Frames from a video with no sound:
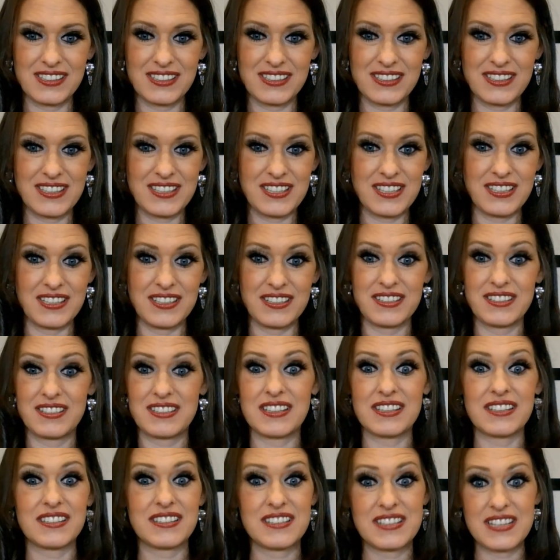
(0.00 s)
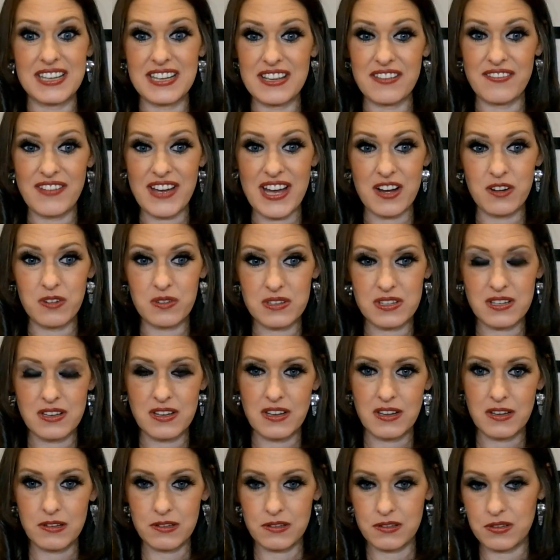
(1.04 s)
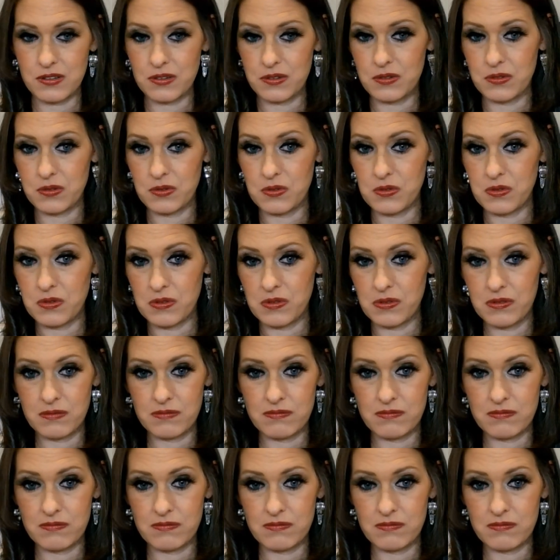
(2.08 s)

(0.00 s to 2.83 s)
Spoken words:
to give out to